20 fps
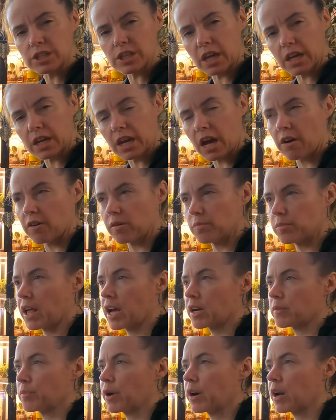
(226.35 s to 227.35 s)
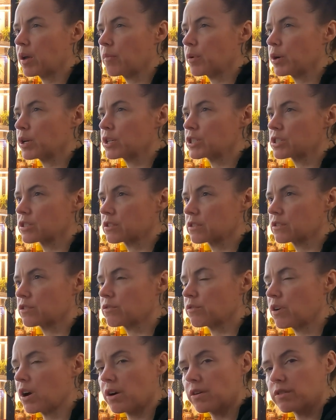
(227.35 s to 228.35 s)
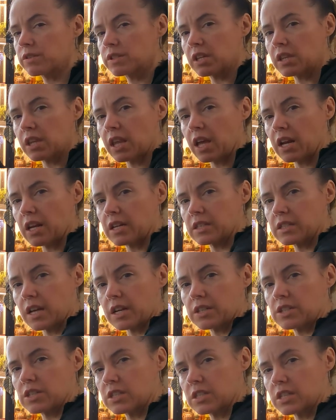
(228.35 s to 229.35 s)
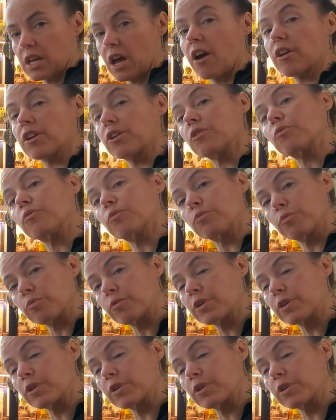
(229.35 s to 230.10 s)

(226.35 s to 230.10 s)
like how a blackberry bush grows and then it touches down and